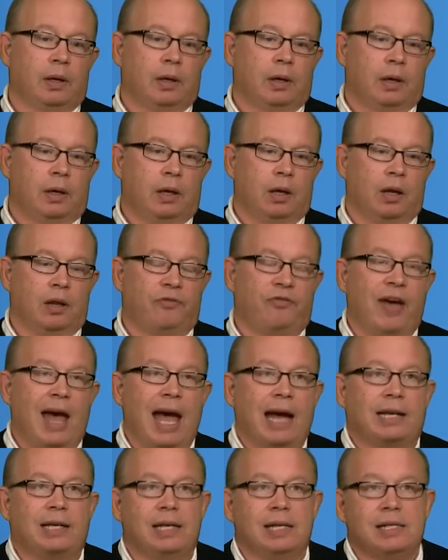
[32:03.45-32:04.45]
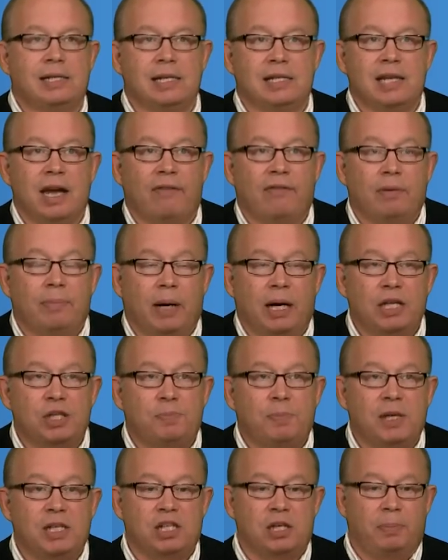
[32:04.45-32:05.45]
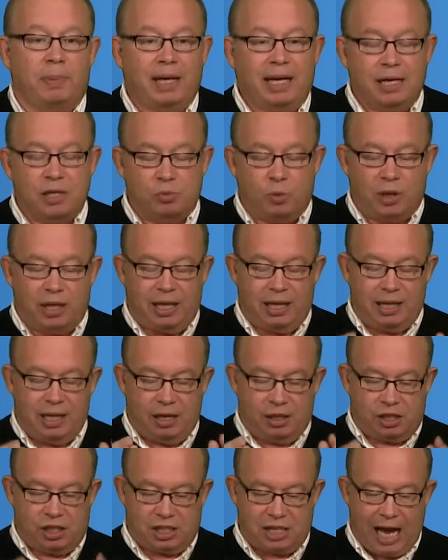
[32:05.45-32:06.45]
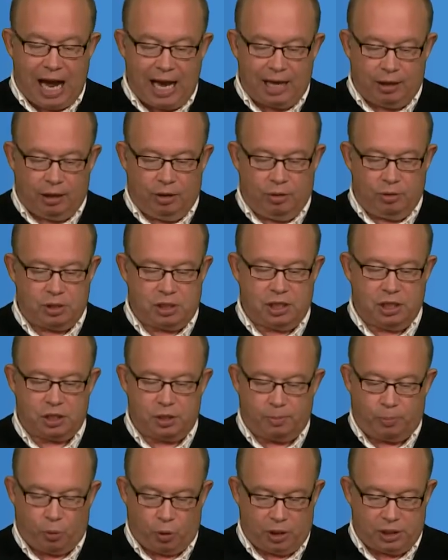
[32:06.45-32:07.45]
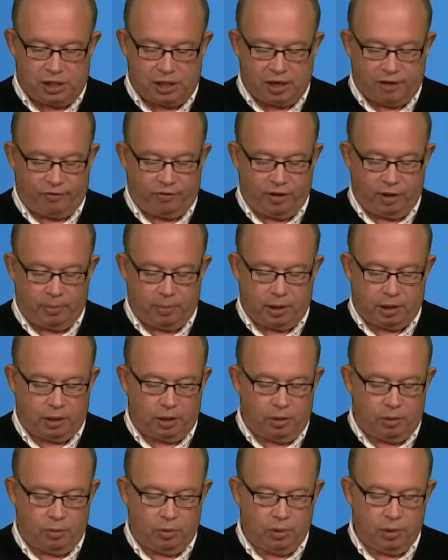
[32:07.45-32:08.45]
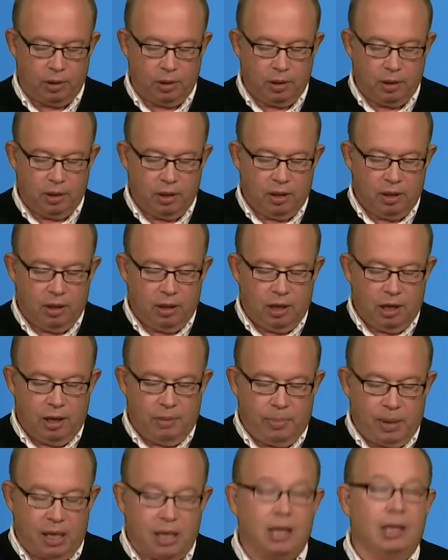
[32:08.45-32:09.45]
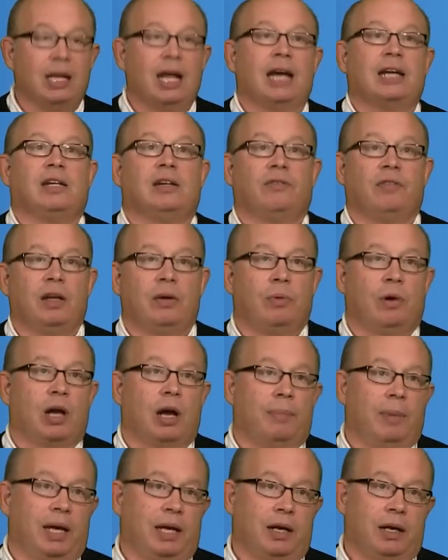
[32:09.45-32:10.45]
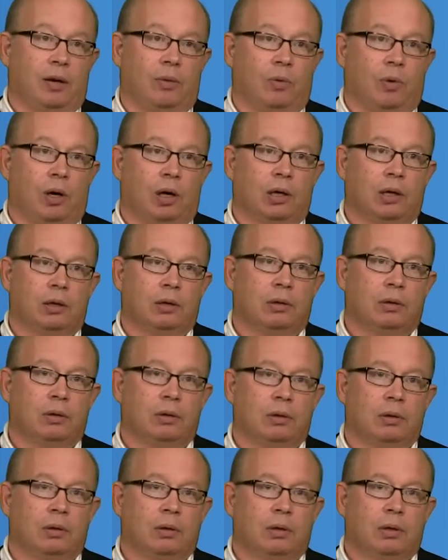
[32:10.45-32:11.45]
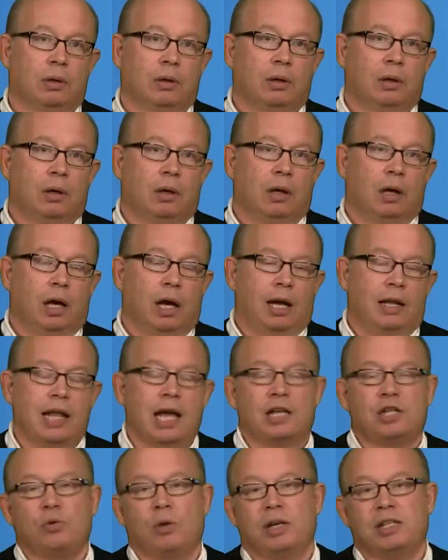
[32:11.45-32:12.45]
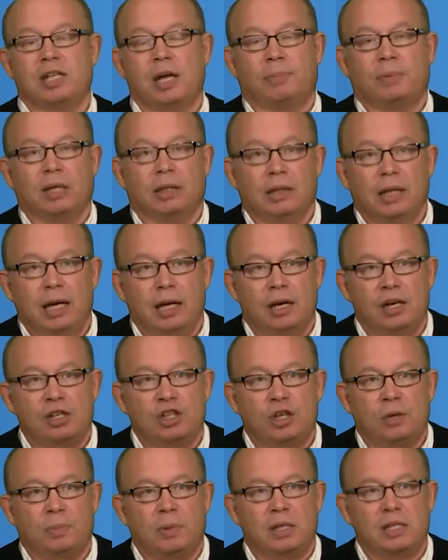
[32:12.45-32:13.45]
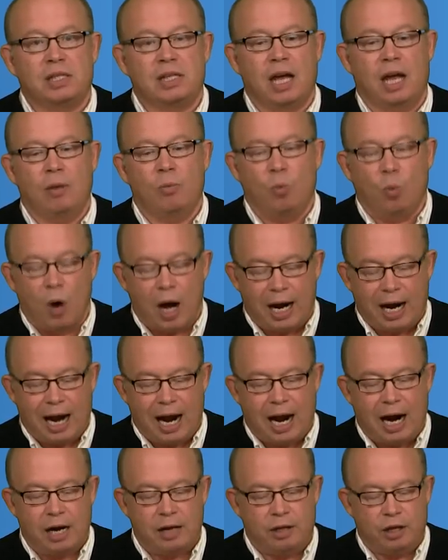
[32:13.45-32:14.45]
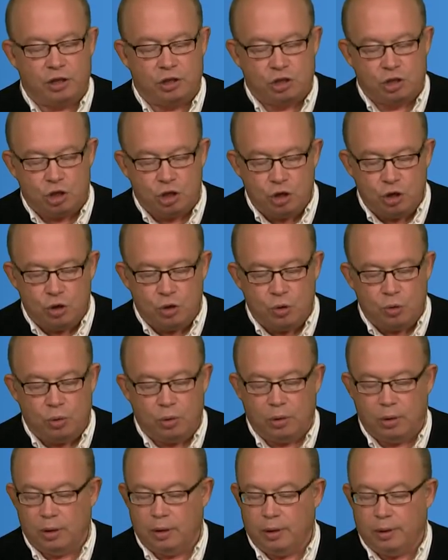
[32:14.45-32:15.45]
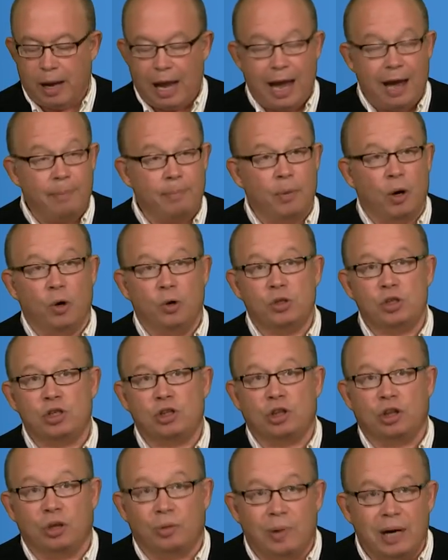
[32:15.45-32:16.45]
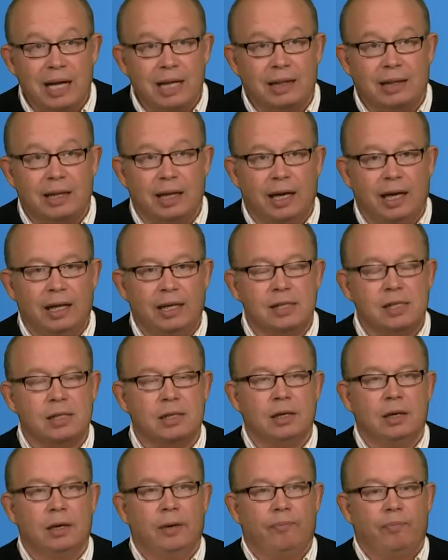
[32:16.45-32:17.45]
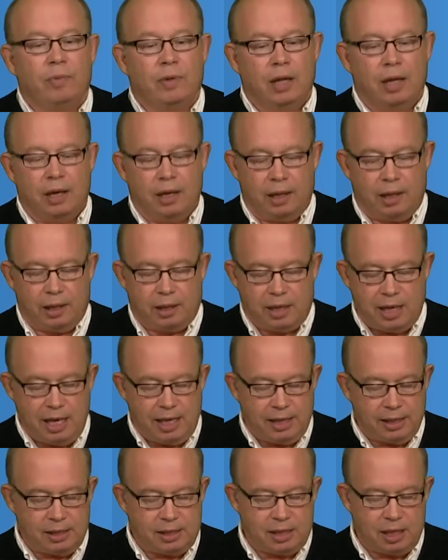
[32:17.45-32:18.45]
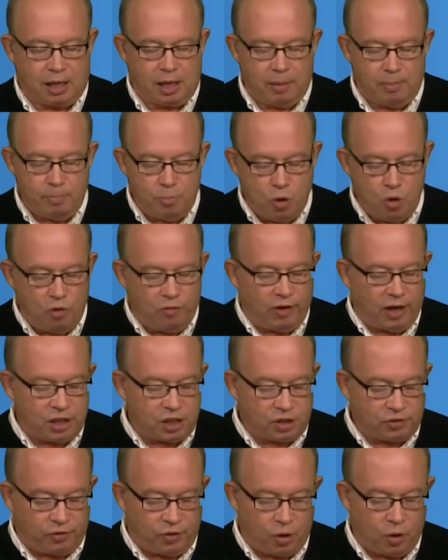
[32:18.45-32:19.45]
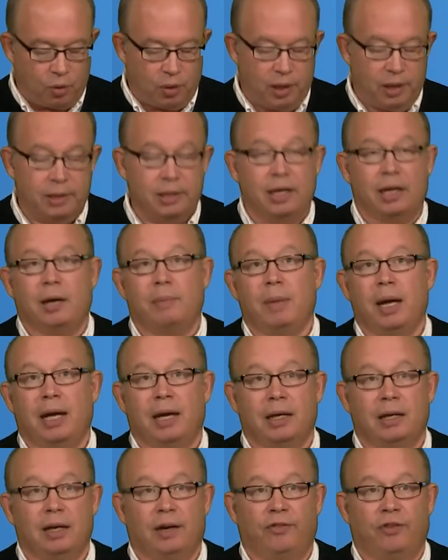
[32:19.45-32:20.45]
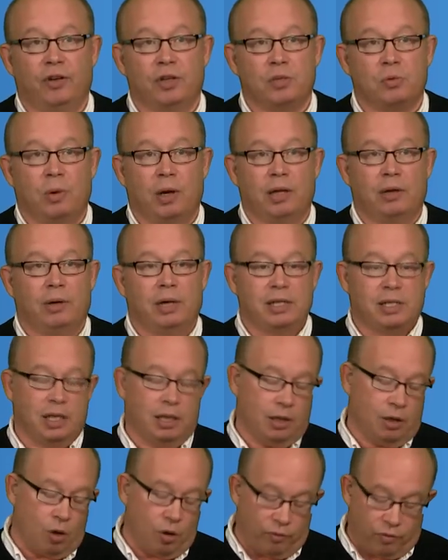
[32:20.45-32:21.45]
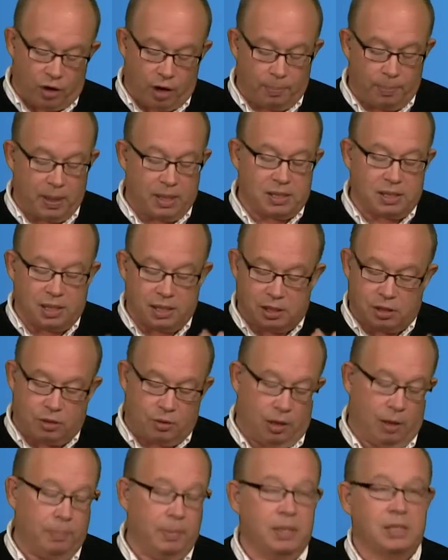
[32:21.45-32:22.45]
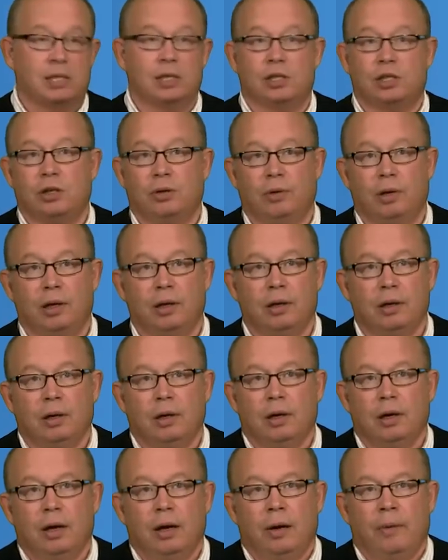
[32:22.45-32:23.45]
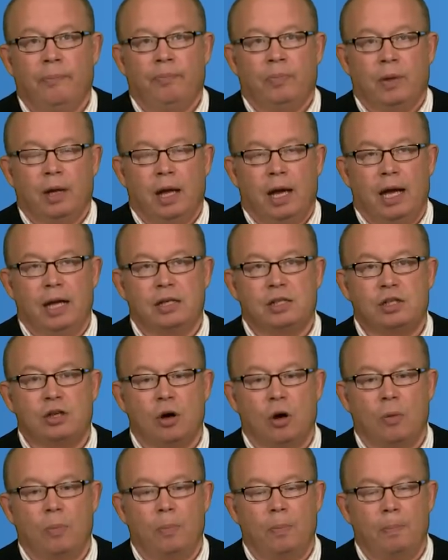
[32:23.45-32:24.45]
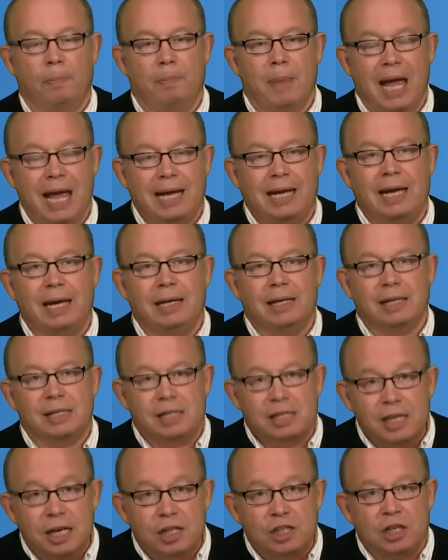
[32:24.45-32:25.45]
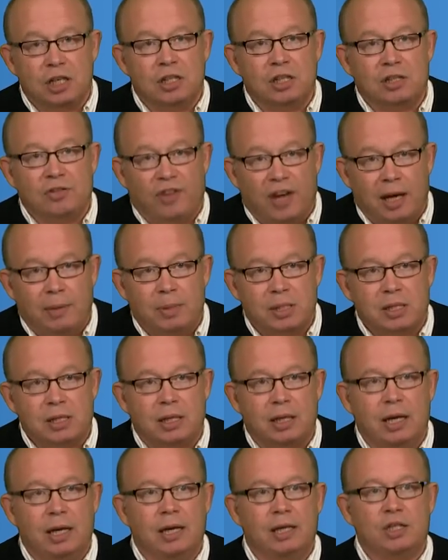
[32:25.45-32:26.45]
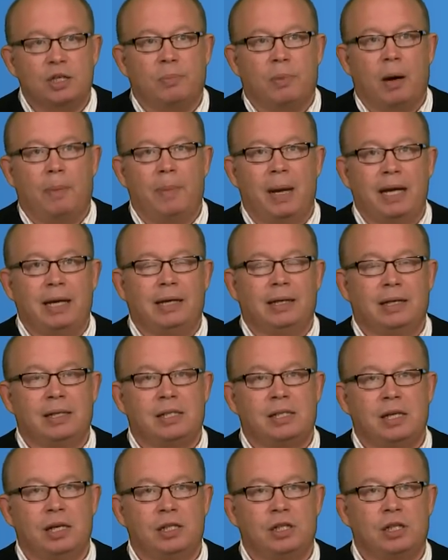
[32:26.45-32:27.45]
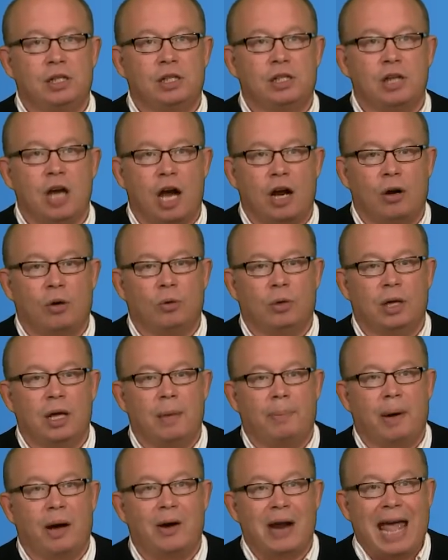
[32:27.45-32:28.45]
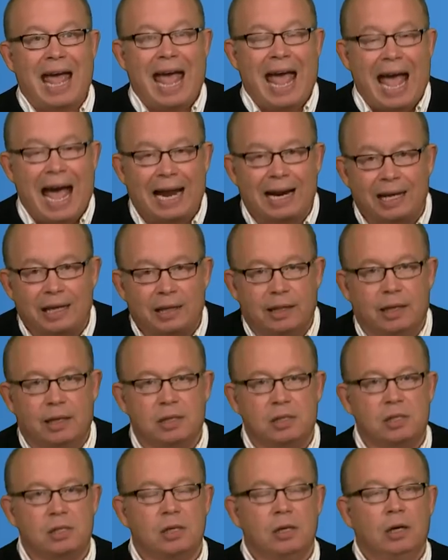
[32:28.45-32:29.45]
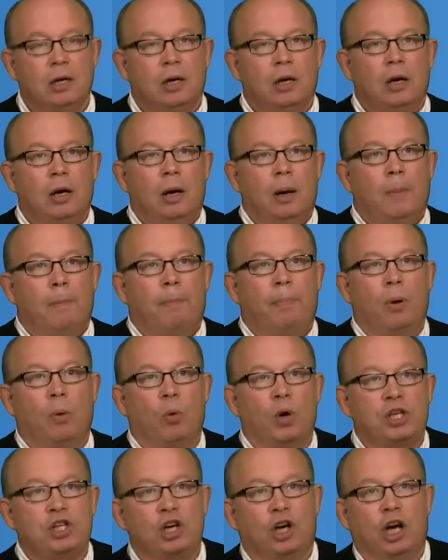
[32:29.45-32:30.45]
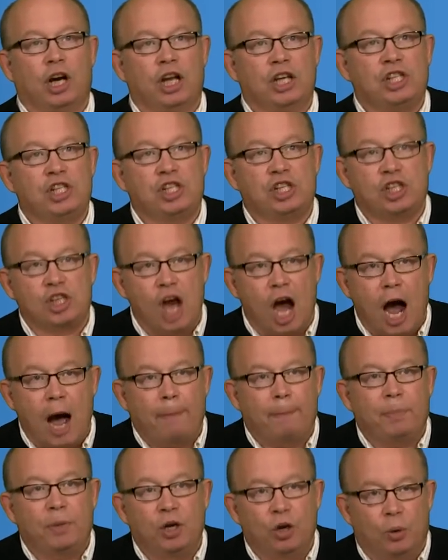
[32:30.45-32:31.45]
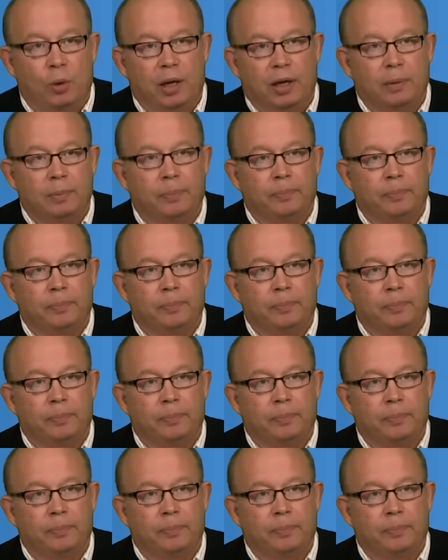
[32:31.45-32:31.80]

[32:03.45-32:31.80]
You know, the fact is, is everybody's busy because within their silos, there's important stuff for them to do. But collectively, we're not making it work. And that's where it's up to leadership to say, what are the two, at most three things that are the things that can move us forward, that can make a difference, whether it's in the overall business or in a business unit. And so, making decisions, famously, is about making decisions not only about adding this, but what you're going to stop doing.